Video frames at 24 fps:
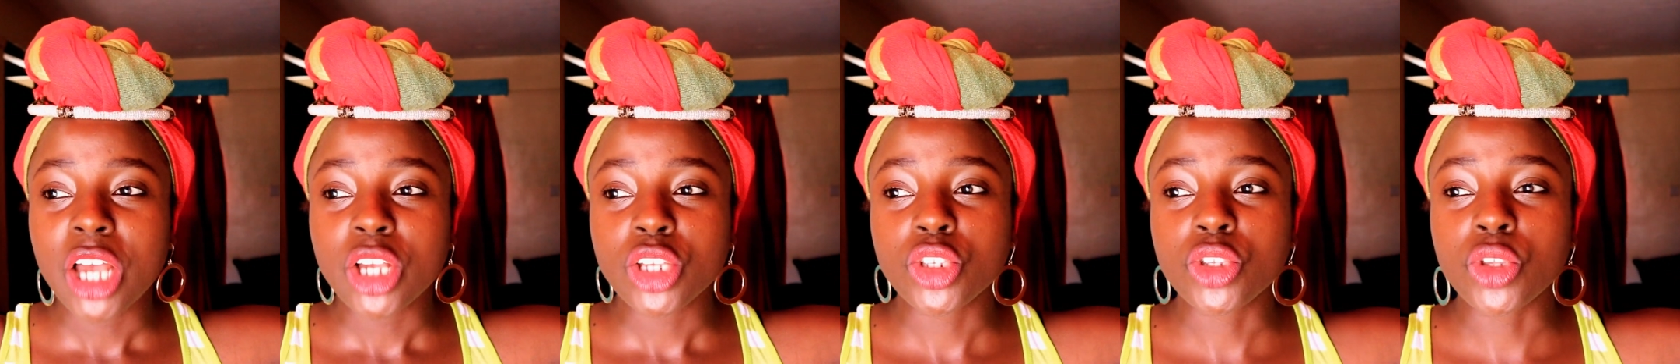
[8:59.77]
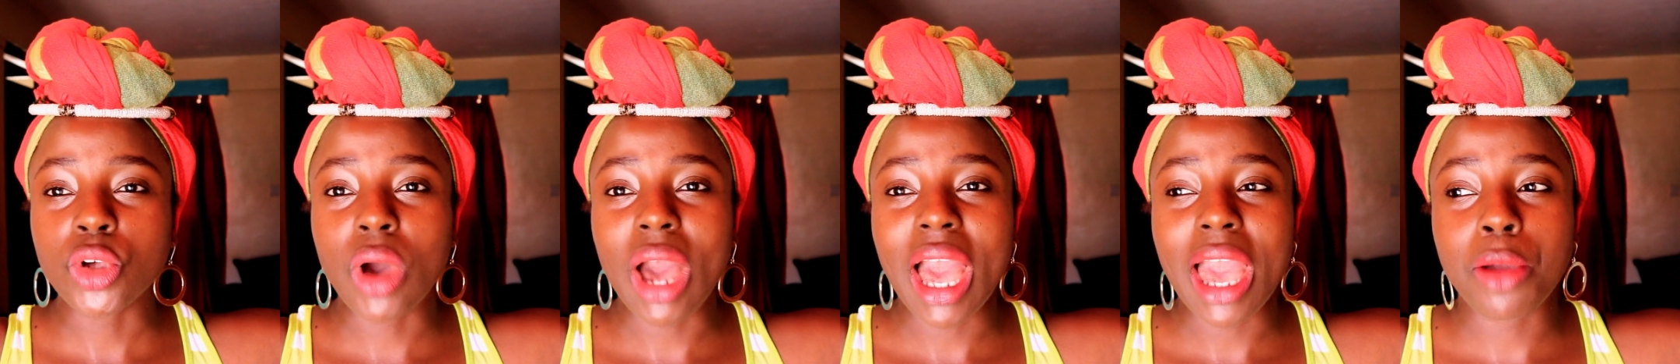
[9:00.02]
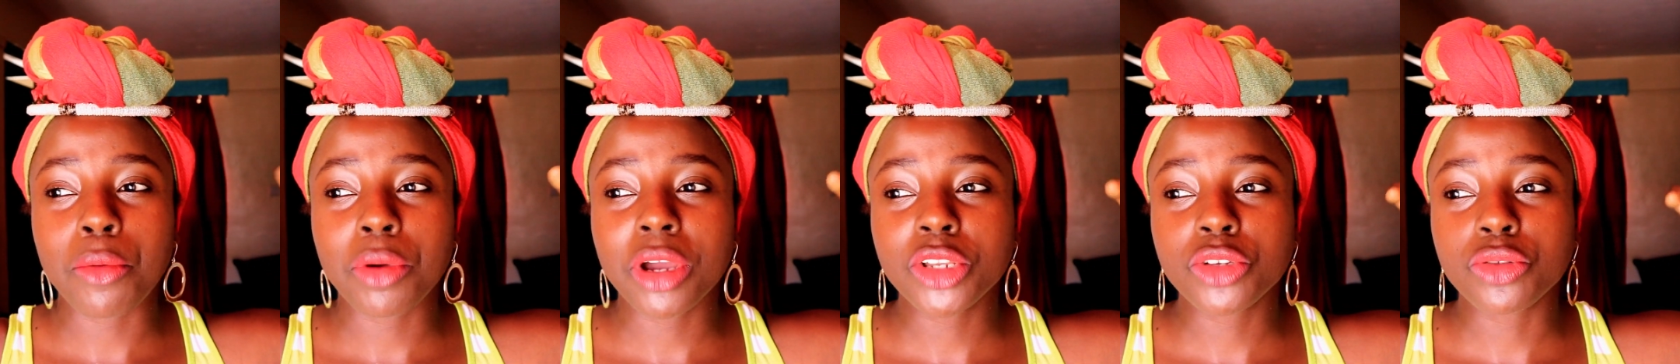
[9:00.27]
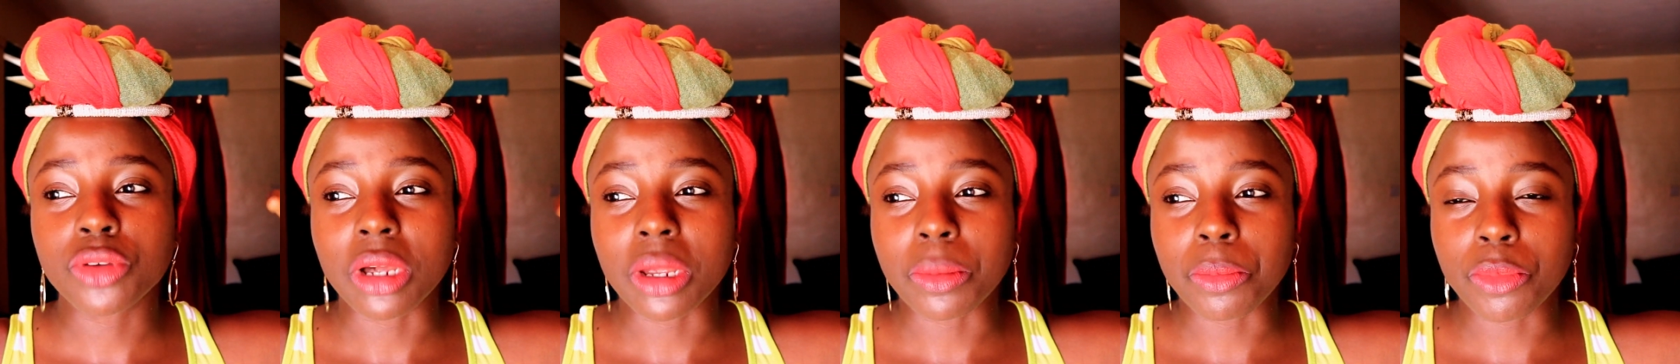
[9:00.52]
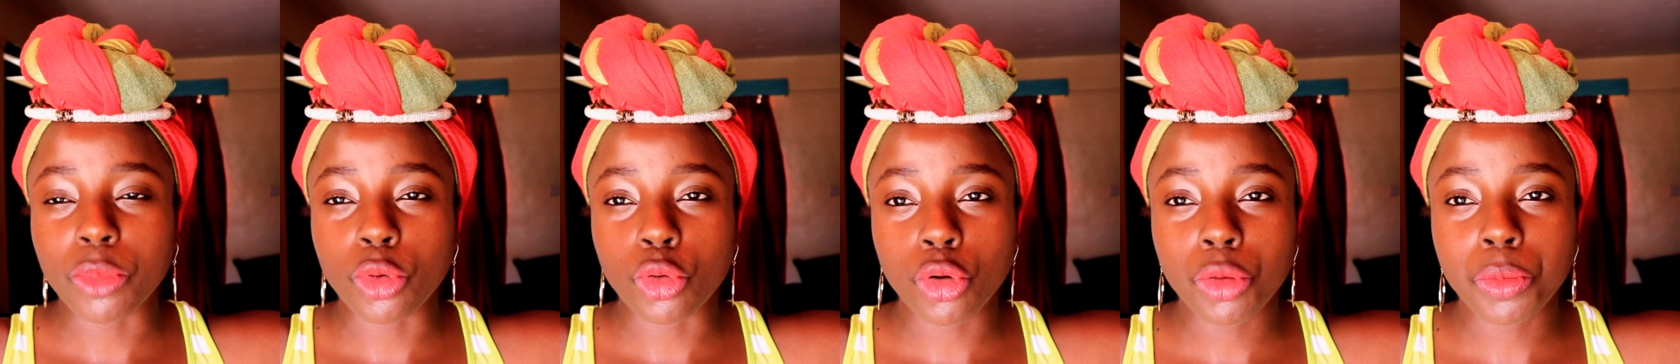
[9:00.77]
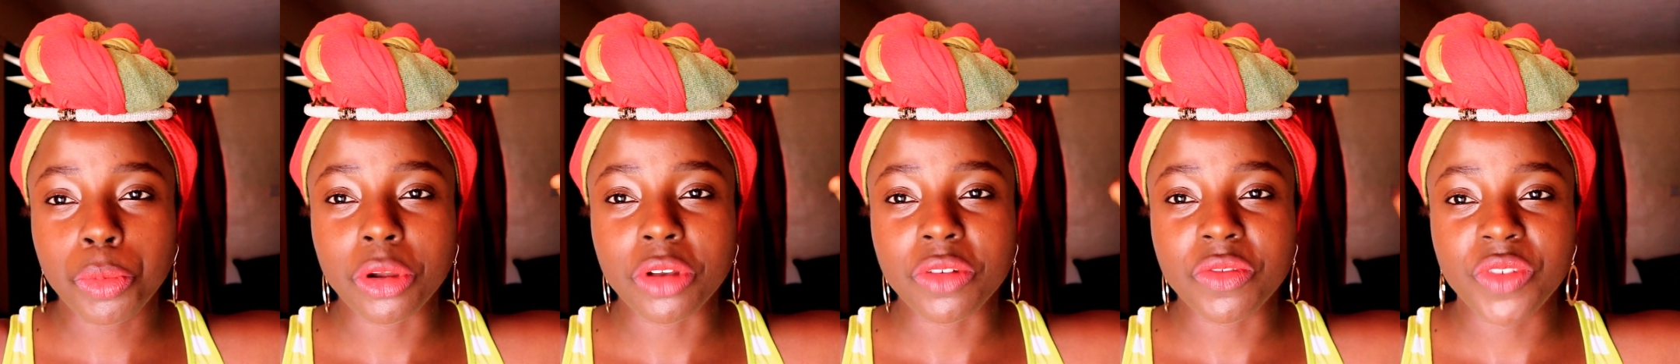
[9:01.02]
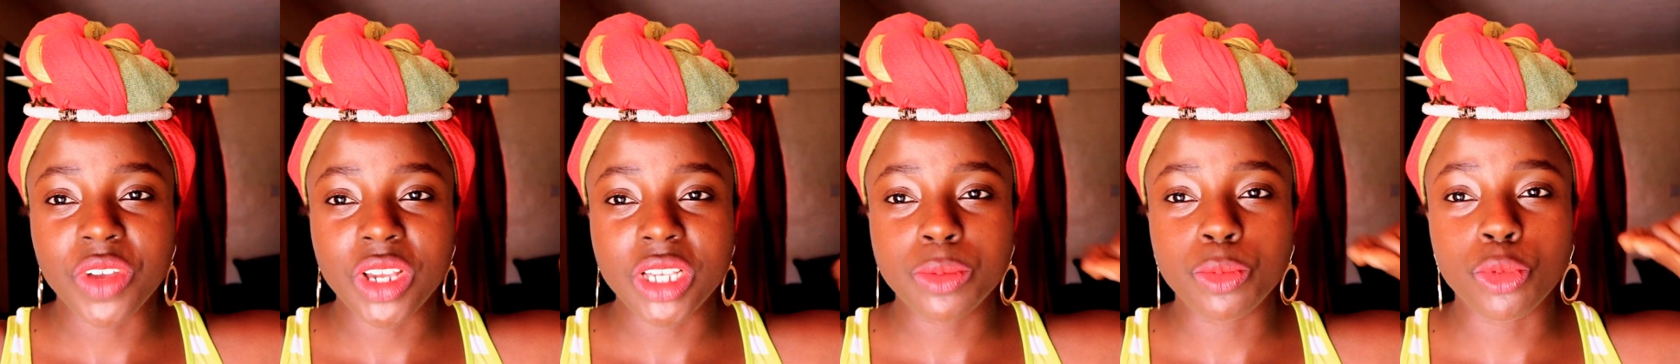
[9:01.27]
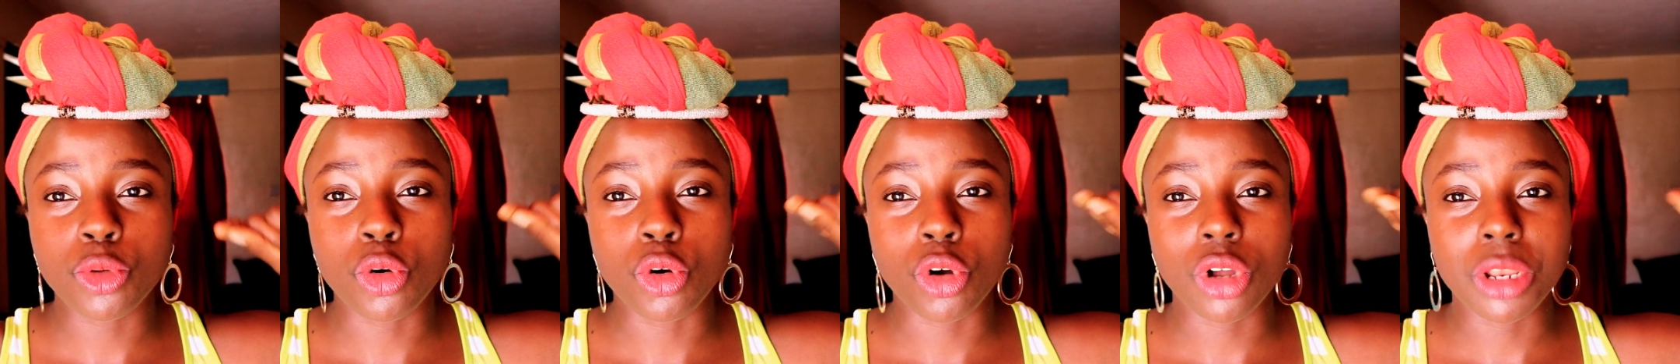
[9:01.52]
So I went to a group on
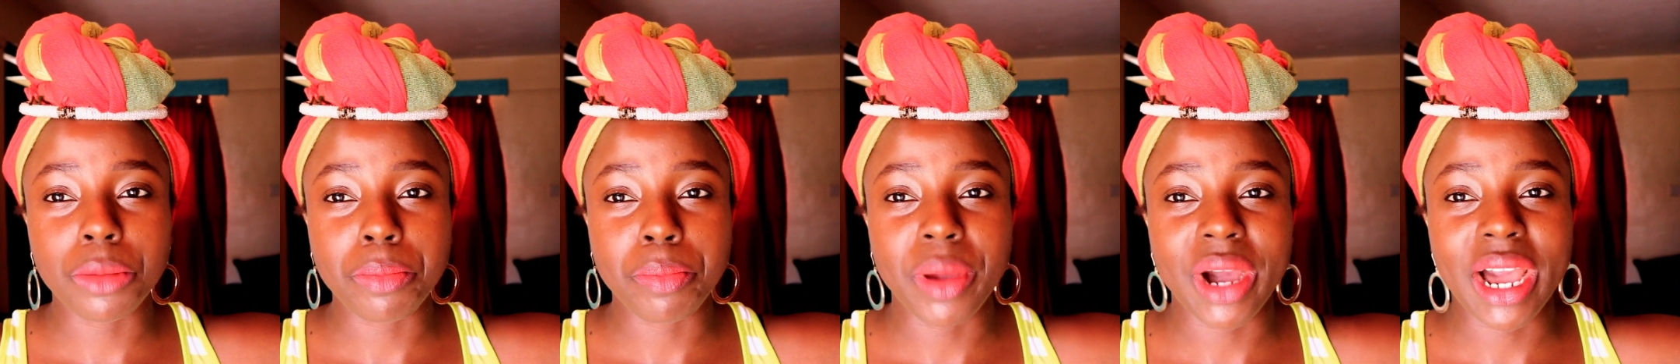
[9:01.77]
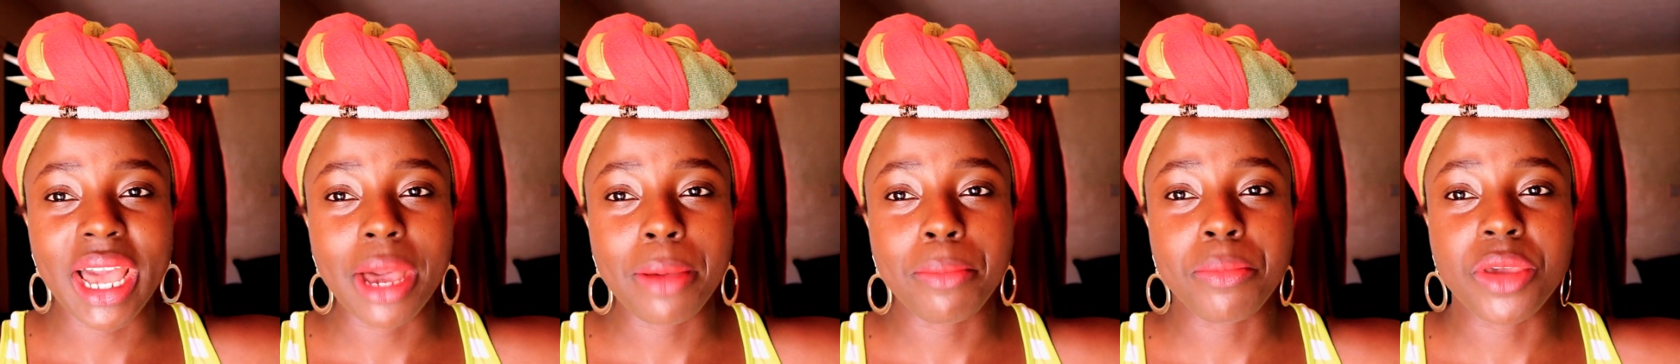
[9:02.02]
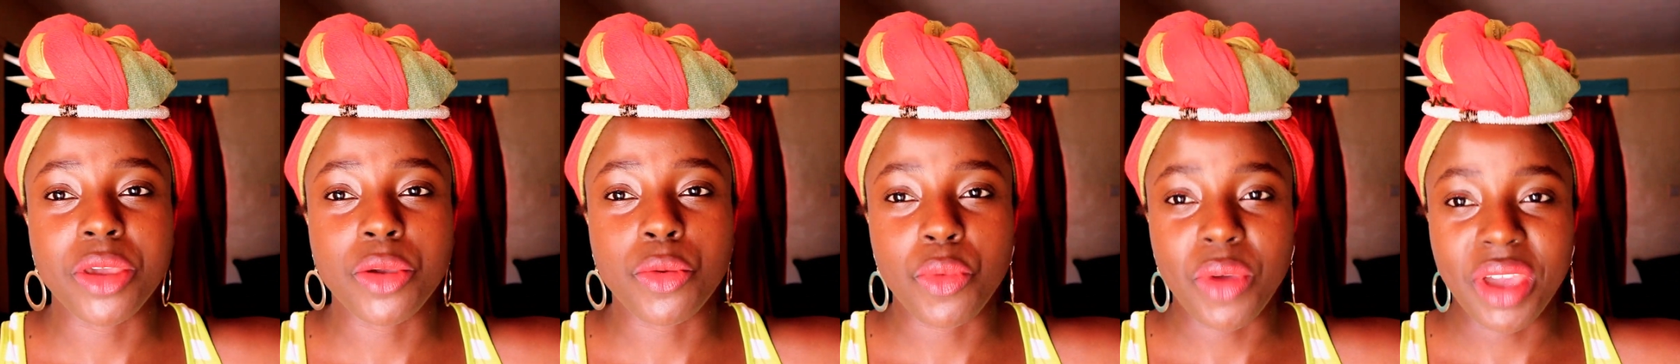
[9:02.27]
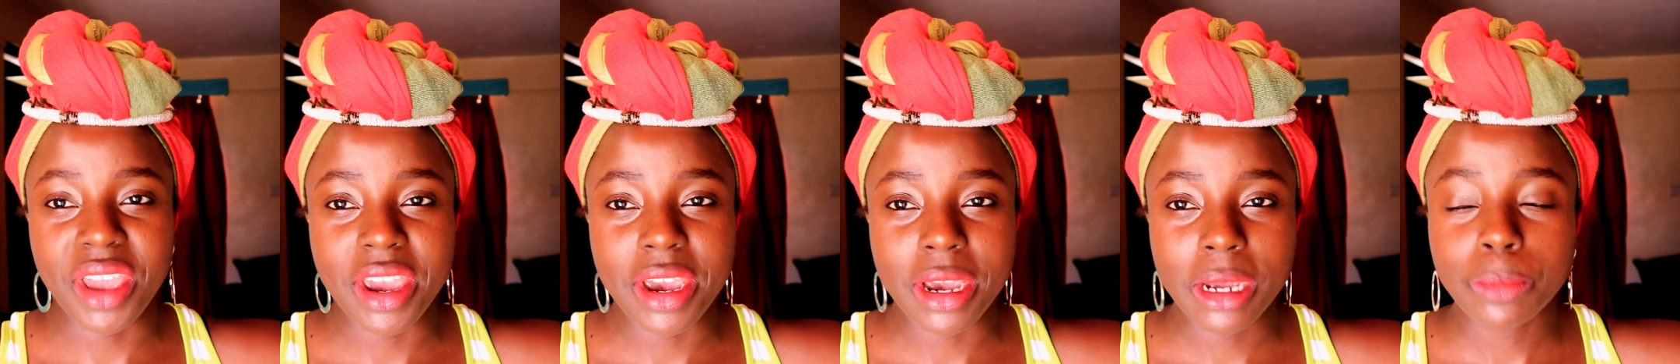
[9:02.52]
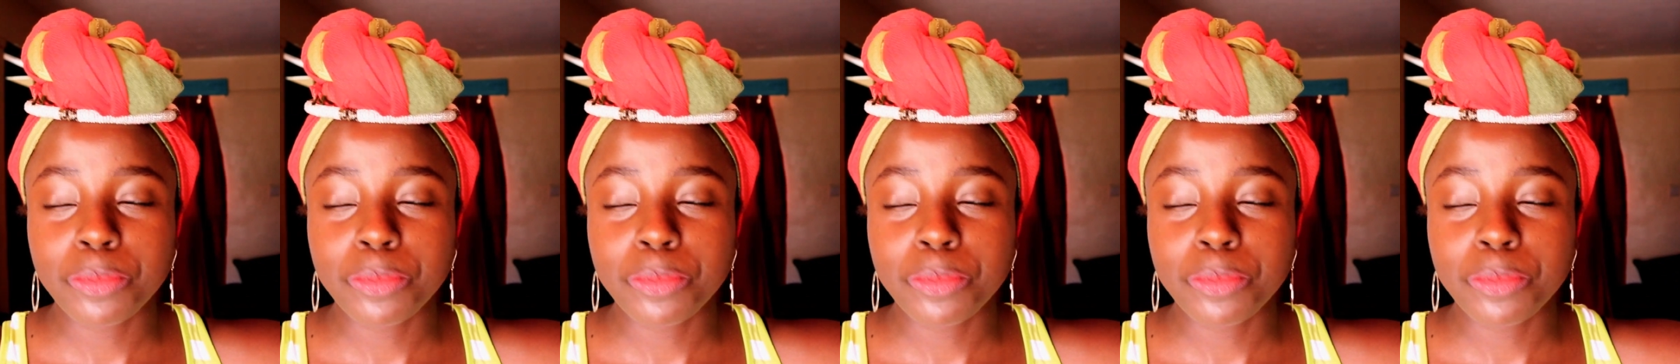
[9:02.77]
Facebook called Buyer Beware.